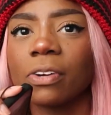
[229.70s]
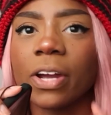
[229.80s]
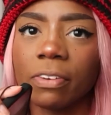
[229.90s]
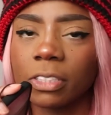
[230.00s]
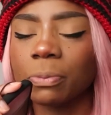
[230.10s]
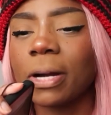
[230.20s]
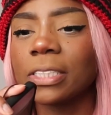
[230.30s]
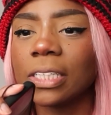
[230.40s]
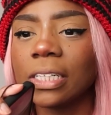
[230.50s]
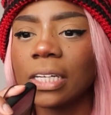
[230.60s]
creative
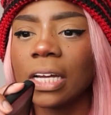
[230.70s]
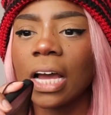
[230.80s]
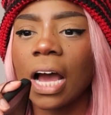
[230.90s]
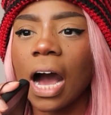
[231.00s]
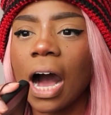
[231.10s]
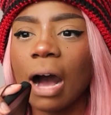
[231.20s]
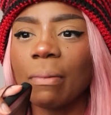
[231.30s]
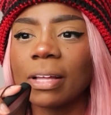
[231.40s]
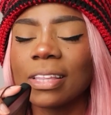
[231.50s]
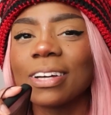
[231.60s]
expression.
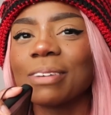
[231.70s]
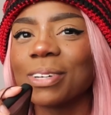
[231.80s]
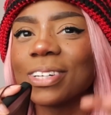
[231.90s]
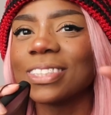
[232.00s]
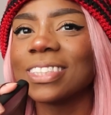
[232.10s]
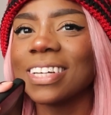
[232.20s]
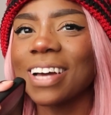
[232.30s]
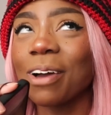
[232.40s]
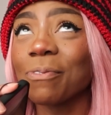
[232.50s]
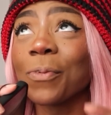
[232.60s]
I think I
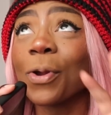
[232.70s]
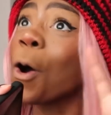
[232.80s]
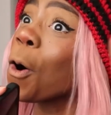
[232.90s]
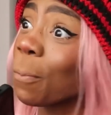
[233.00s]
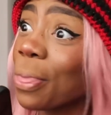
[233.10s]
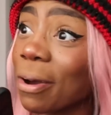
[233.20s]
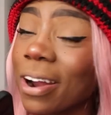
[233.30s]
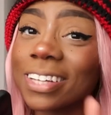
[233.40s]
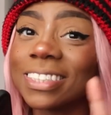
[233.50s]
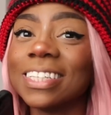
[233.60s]
would hope that
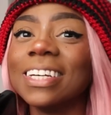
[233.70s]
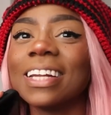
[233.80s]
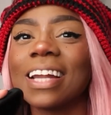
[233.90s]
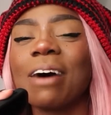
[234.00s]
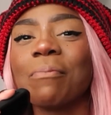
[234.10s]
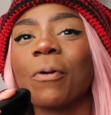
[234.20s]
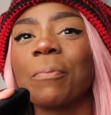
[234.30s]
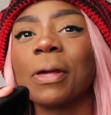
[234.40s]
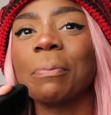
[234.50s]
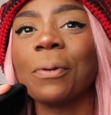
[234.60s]
I see a lot more
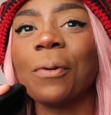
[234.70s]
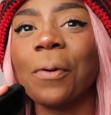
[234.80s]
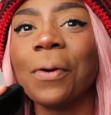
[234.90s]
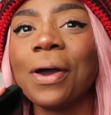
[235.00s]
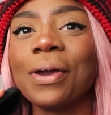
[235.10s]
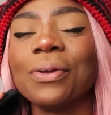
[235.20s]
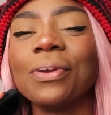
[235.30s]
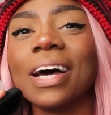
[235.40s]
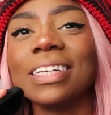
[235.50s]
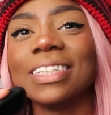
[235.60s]
people
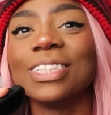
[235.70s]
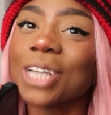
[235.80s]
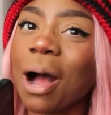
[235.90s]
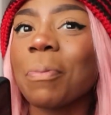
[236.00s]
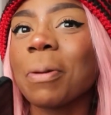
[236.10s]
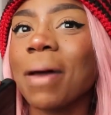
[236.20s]
utilizing shopping